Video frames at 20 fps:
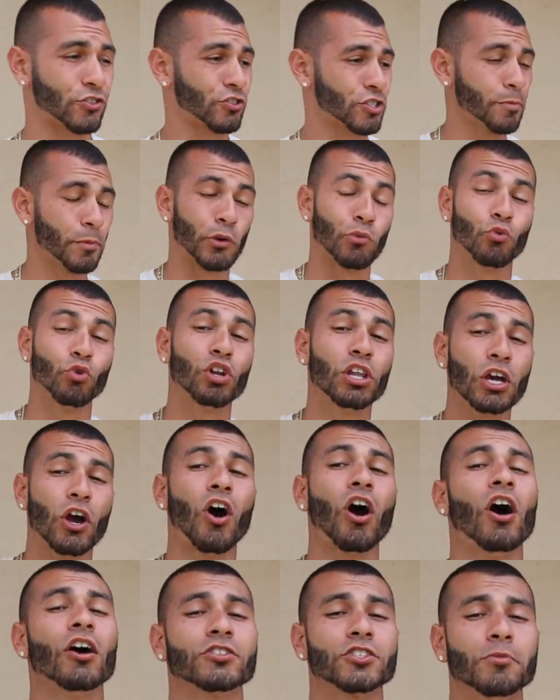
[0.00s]
So it's gonna be really
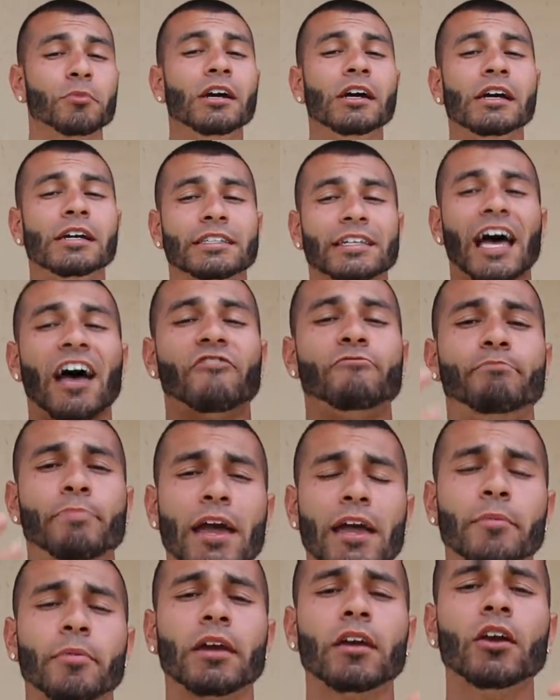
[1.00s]
awesome to have
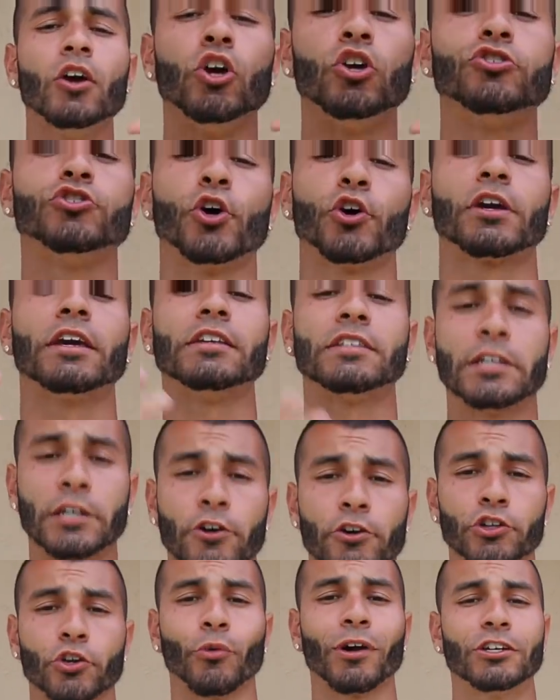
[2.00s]
baby turkeys
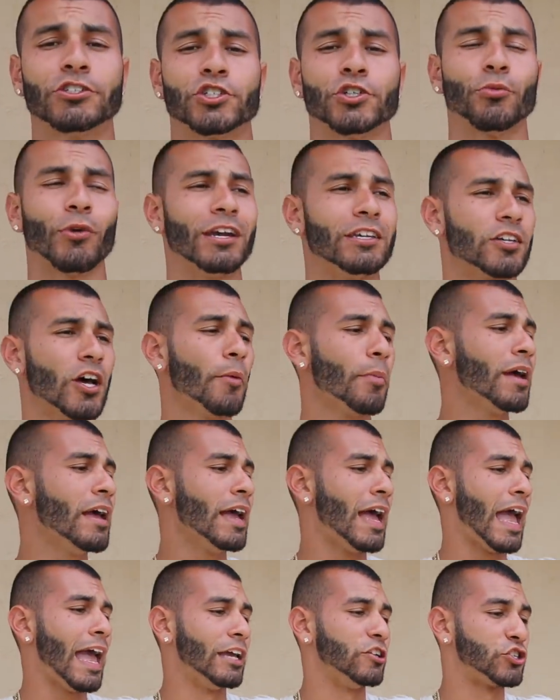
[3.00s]
here on the ranch to raise up
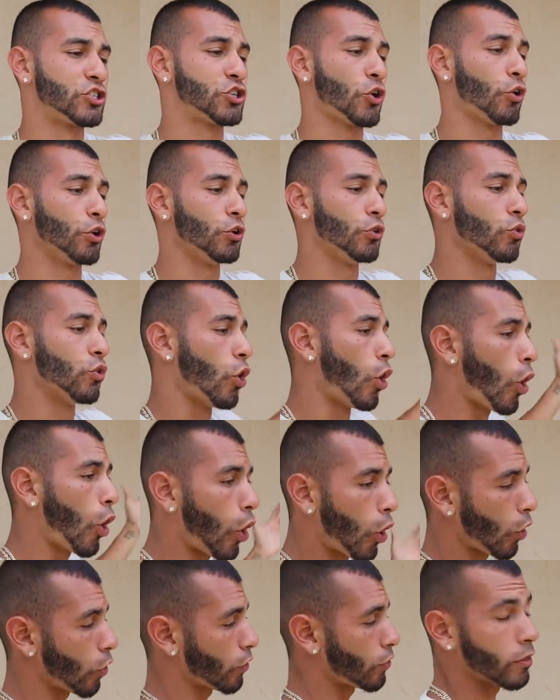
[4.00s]
and show you
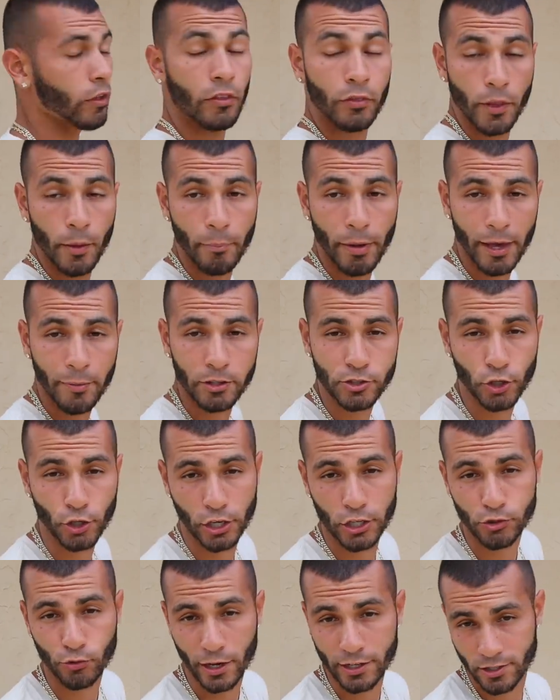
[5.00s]
all the baby
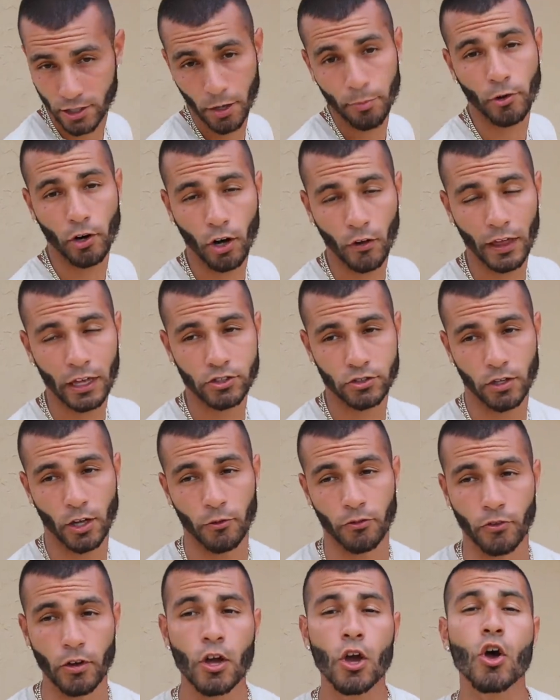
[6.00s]
turkeys raising up and all that
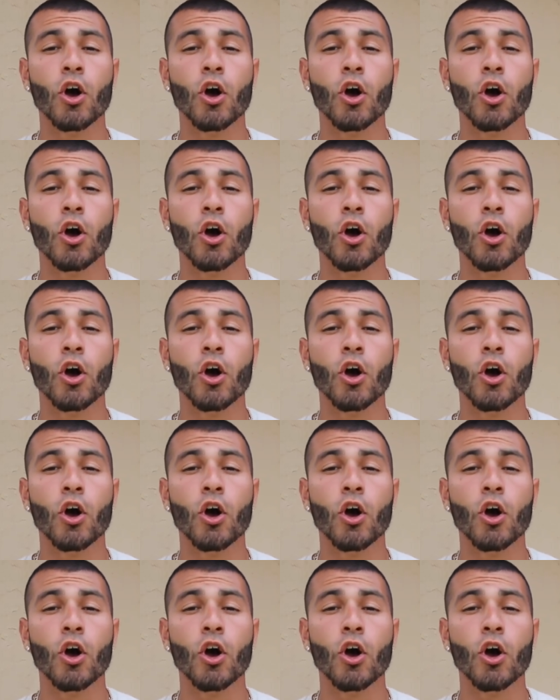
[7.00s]
stuff.